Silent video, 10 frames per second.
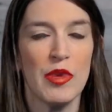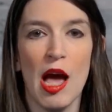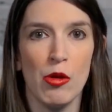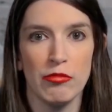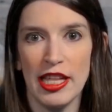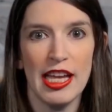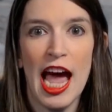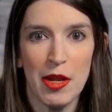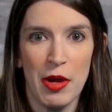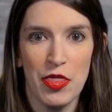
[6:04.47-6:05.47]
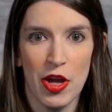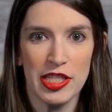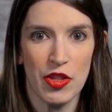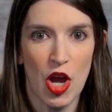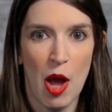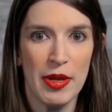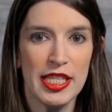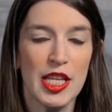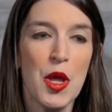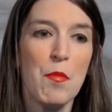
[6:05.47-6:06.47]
I'll like add my thoughts in the comments.